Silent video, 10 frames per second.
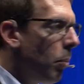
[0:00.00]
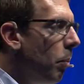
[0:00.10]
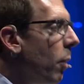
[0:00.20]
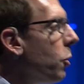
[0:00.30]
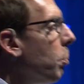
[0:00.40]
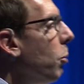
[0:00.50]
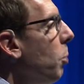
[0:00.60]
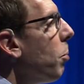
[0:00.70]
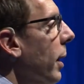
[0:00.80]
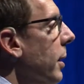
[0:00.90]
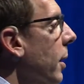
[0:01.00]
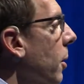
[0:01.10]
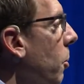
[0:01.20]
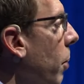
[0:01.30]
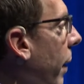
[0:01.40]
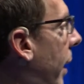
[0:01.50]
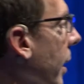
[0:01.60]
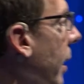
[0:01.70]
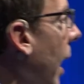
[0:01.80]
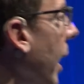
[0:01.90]
there's a blueprint
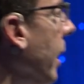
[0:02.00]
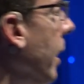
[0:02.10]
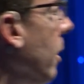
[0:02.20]
within any